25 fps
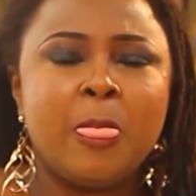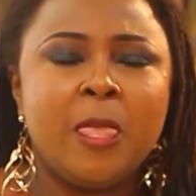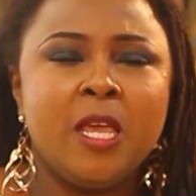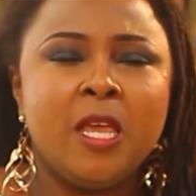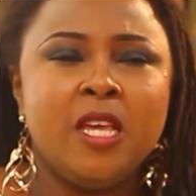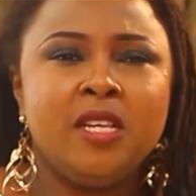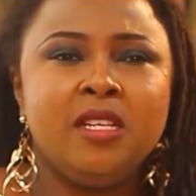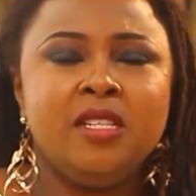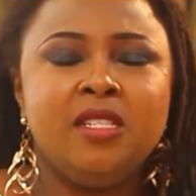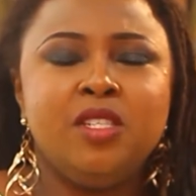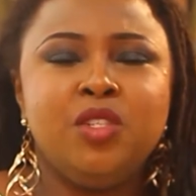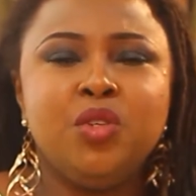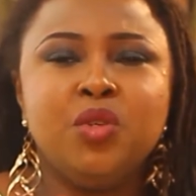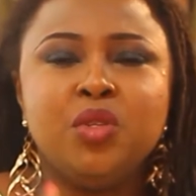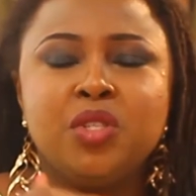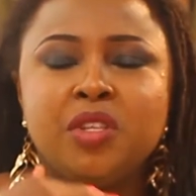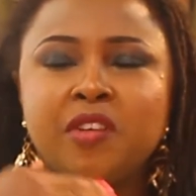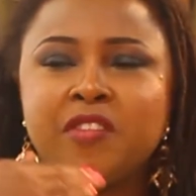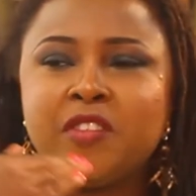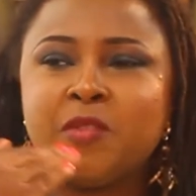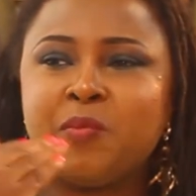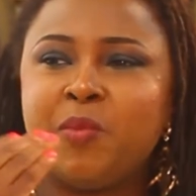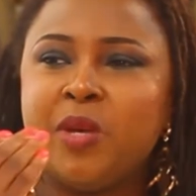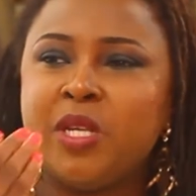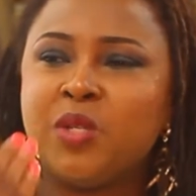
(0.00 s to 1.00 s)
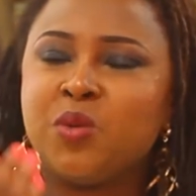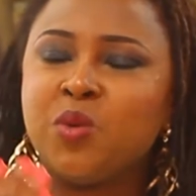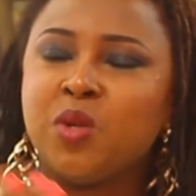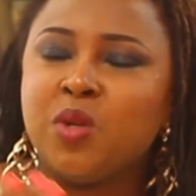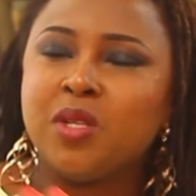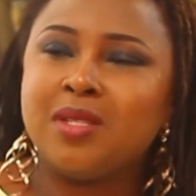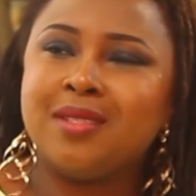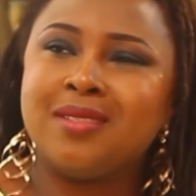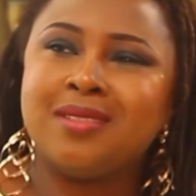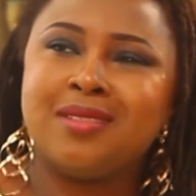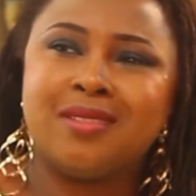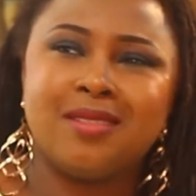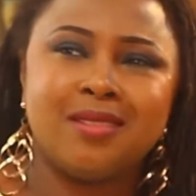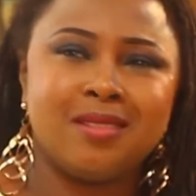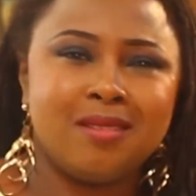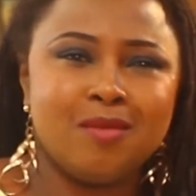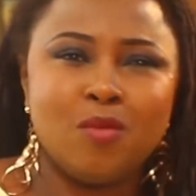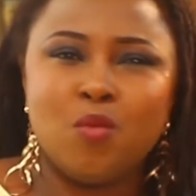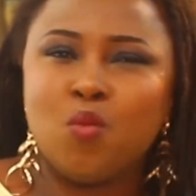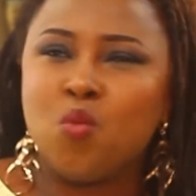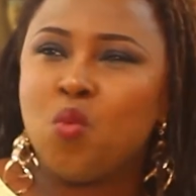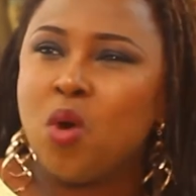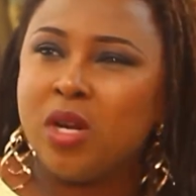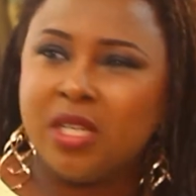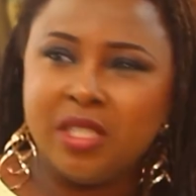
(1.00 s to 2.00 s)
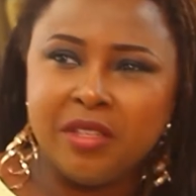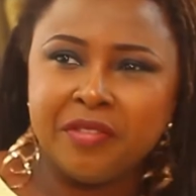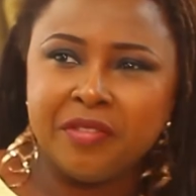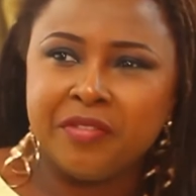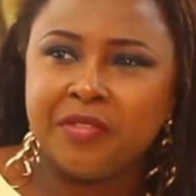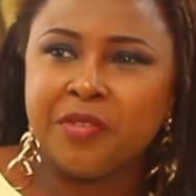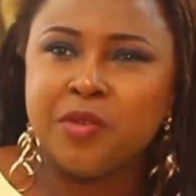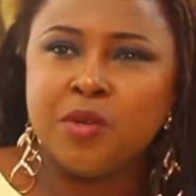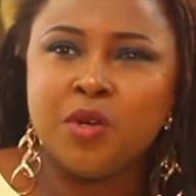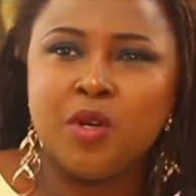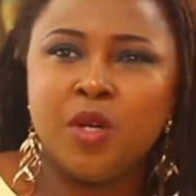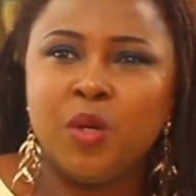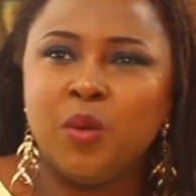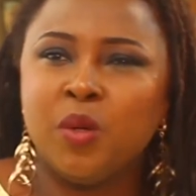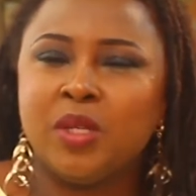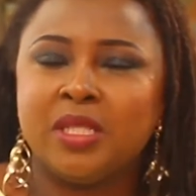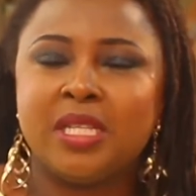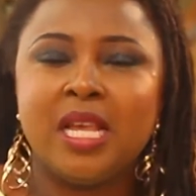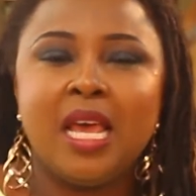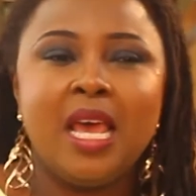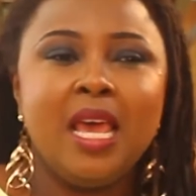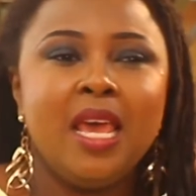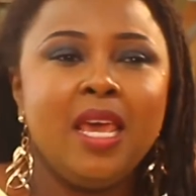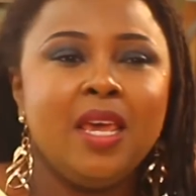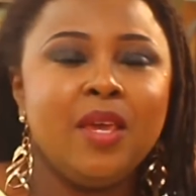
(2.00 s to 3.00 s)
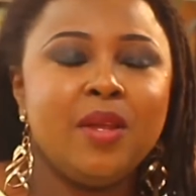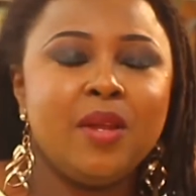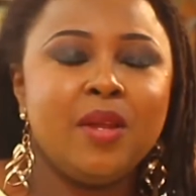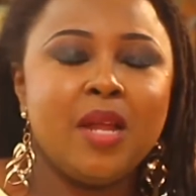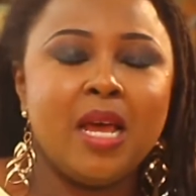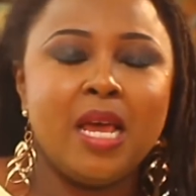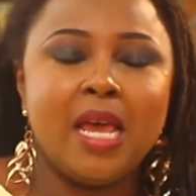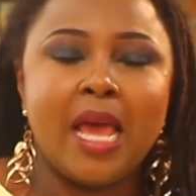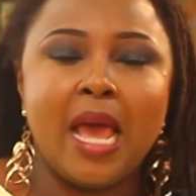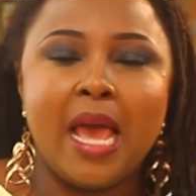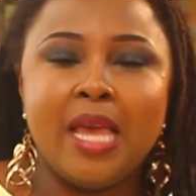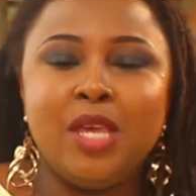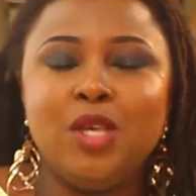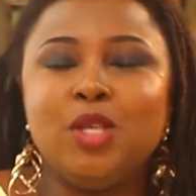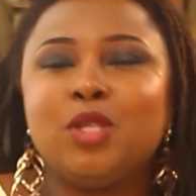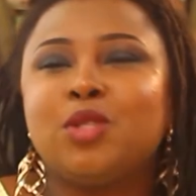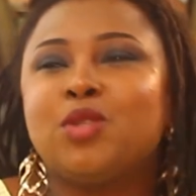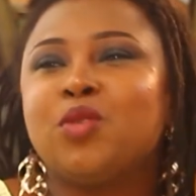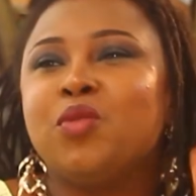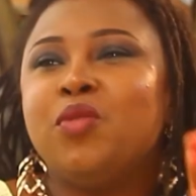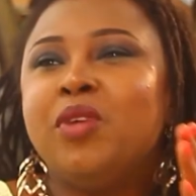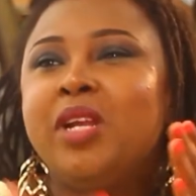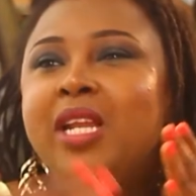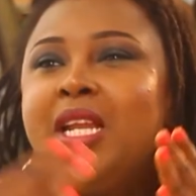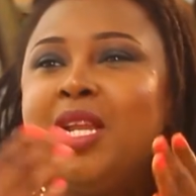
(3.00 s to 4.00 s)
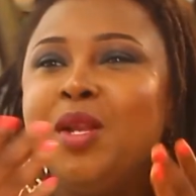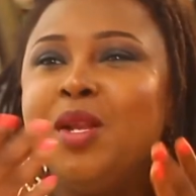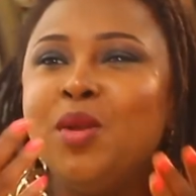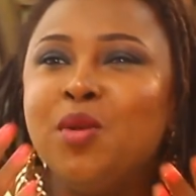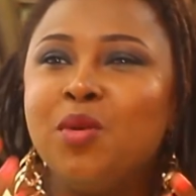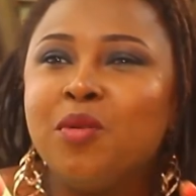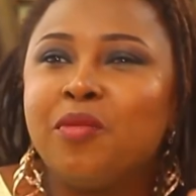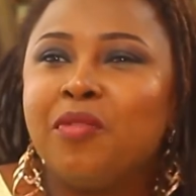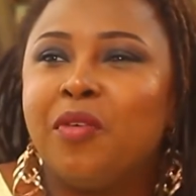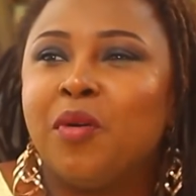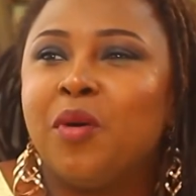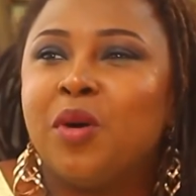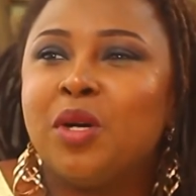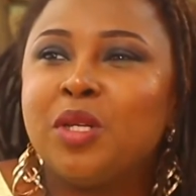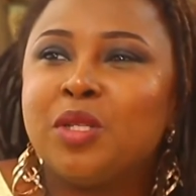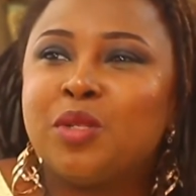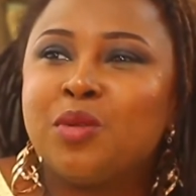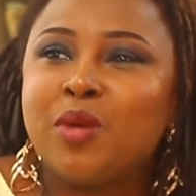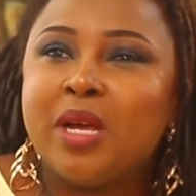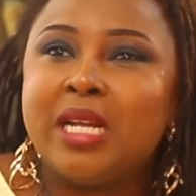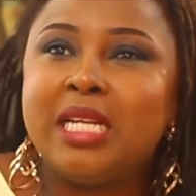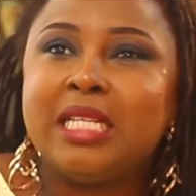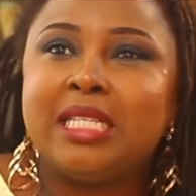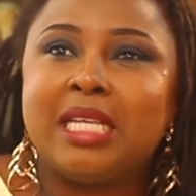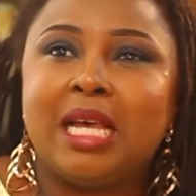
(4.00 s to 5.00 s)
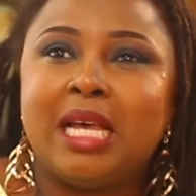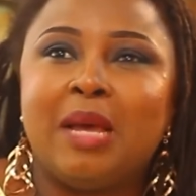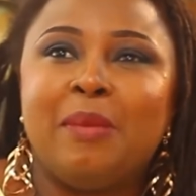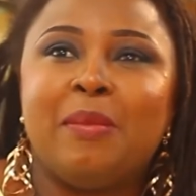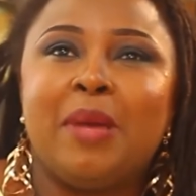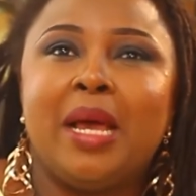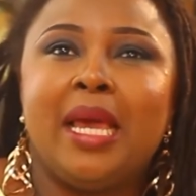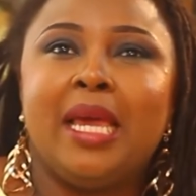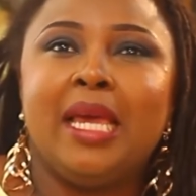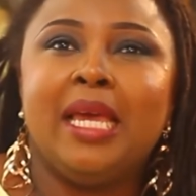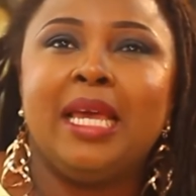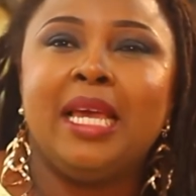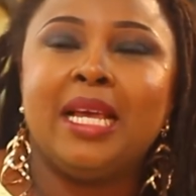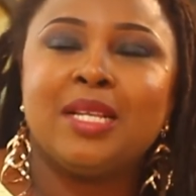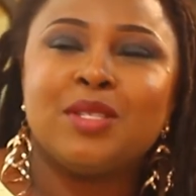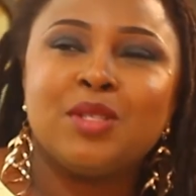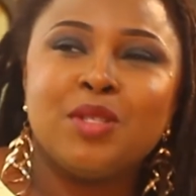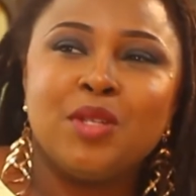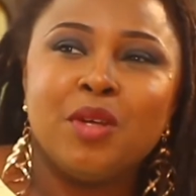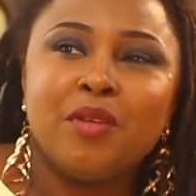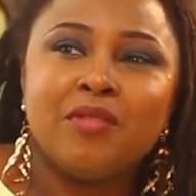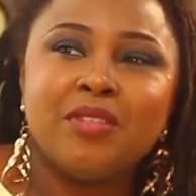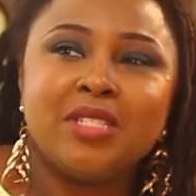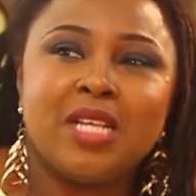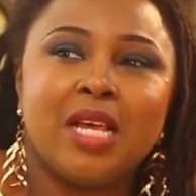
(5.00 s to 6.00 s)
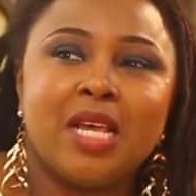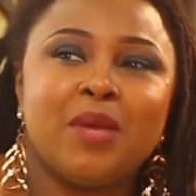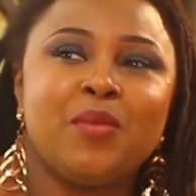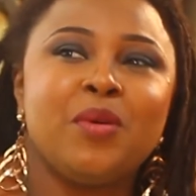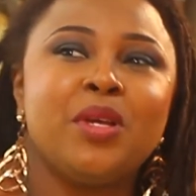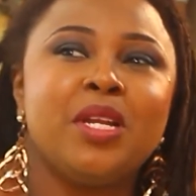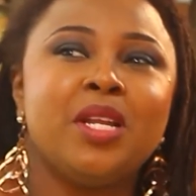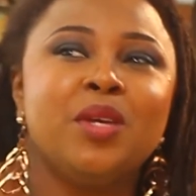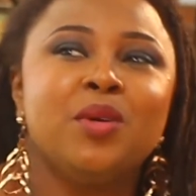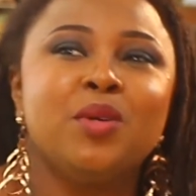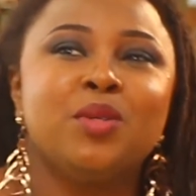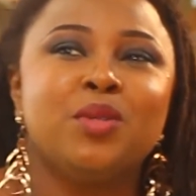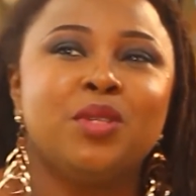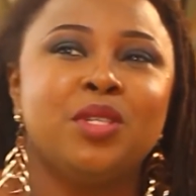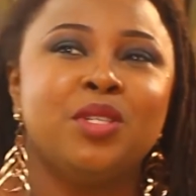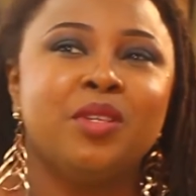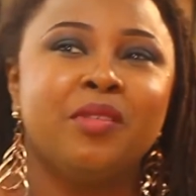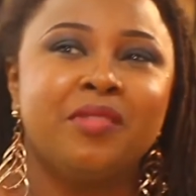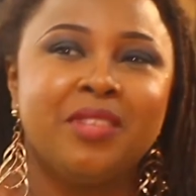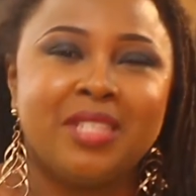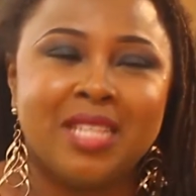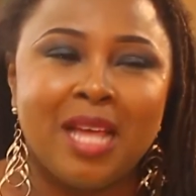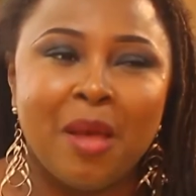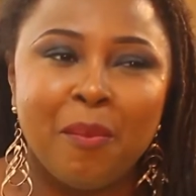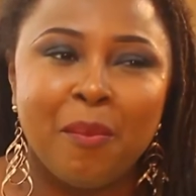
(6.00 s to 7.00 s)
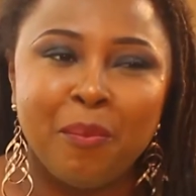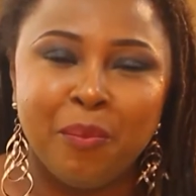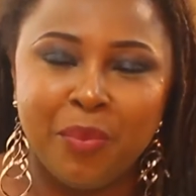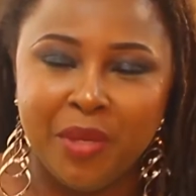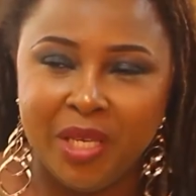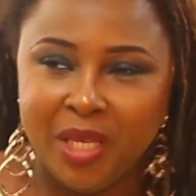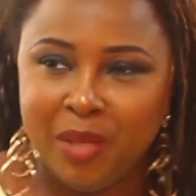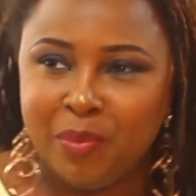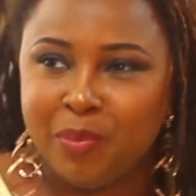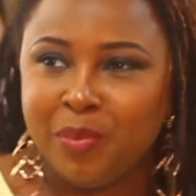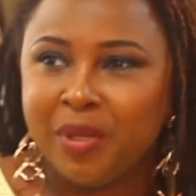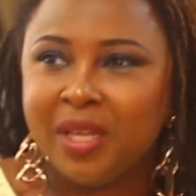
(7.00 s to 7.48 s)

His use of space was wonderful. It was, you know, I, I used to really look forward to so anytime I get to the office, I quickly go to his office and peep.